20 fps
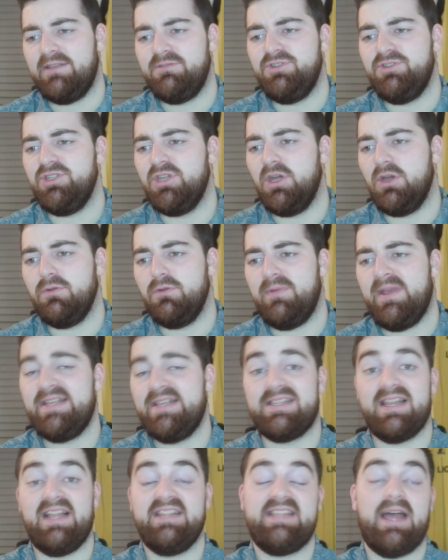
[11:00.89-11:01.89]
you know, he's
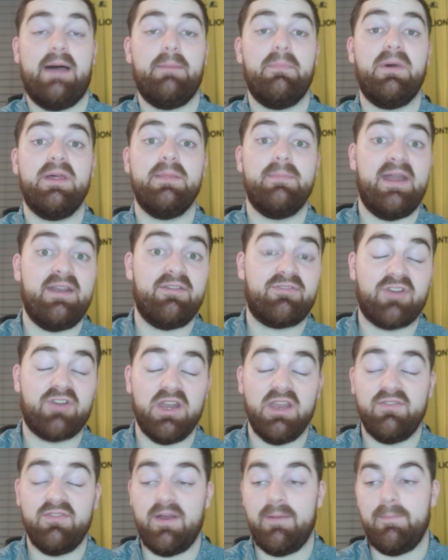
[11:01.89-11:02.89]
let down by the men in front
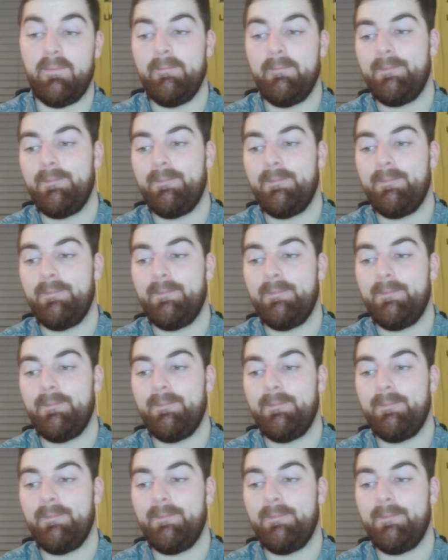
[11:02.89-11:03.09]
of him.